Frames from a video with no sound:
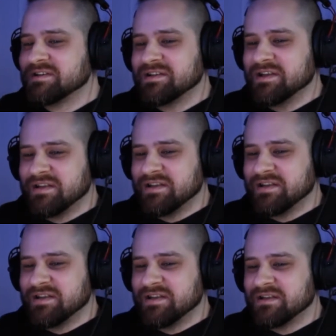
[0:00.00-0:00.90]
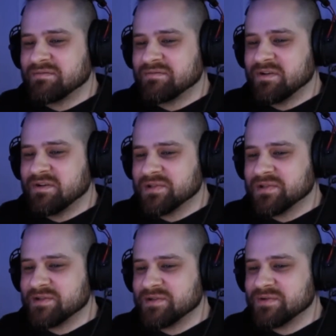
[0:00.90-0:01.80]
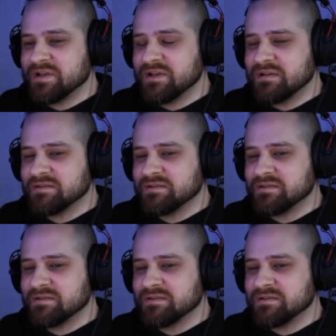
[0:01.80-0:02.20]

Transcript: and also like